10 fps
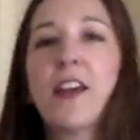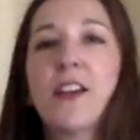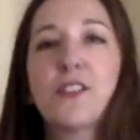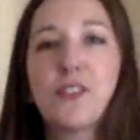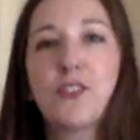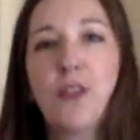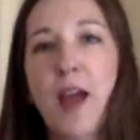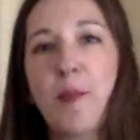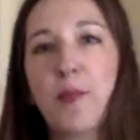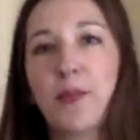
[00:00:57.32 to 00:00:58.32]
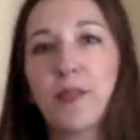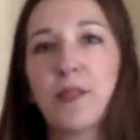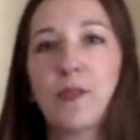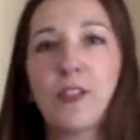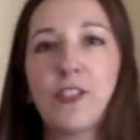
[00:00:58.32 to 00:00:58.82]
a strap,
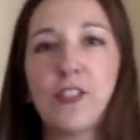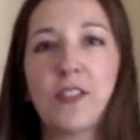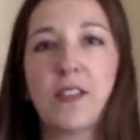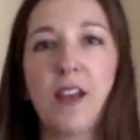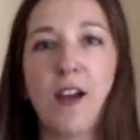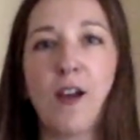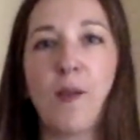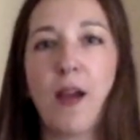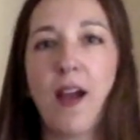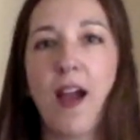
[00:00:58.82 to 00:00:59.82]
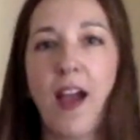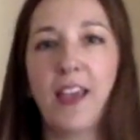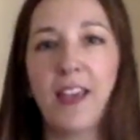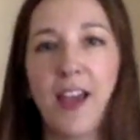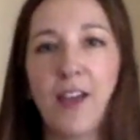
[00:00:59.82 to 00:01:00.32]
which
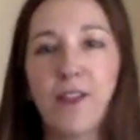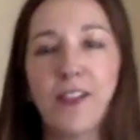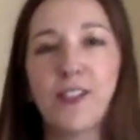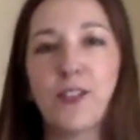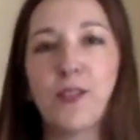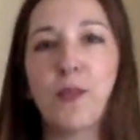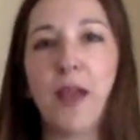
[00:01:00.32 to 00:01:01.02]
I have it to my